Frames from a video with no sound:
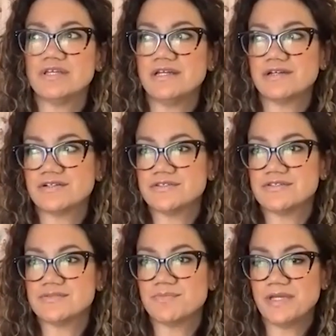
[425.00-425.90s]
the
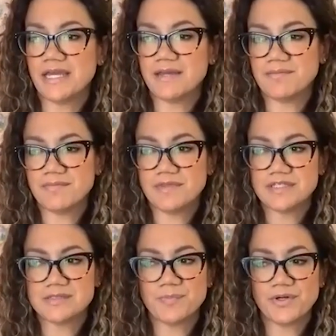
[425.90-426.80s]
years became
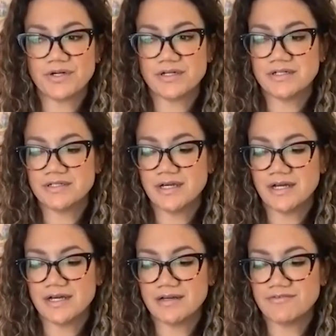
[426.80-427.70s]
this book
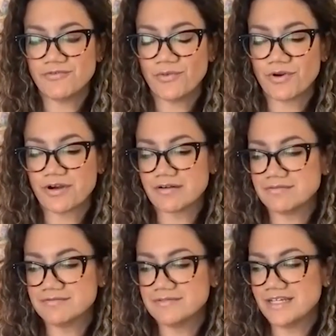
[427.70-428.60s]
uh, for
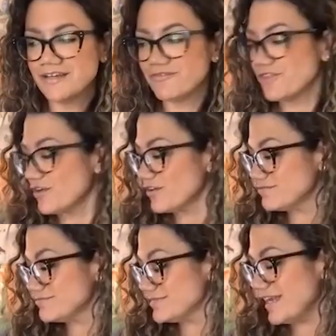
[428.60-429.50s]
their
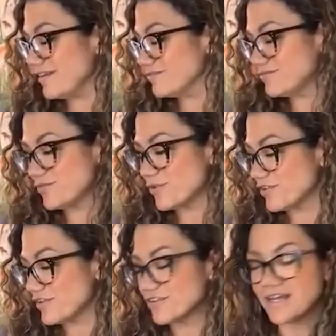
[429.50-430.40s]
yeah for
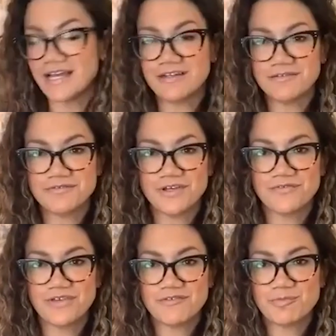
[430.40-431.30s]
their line of,
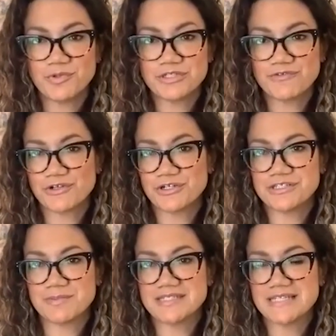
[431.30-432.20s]
of gift books for
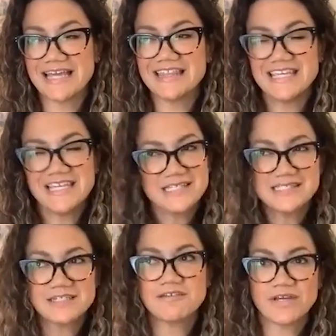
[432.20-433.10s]
christmas i think it's
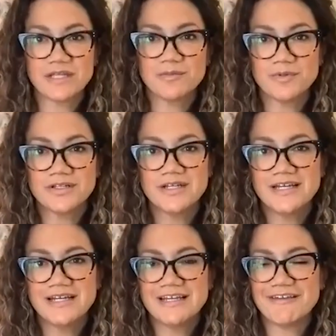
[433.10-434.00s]
still available
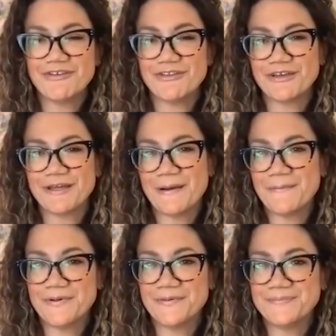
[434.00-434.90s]
if you look it up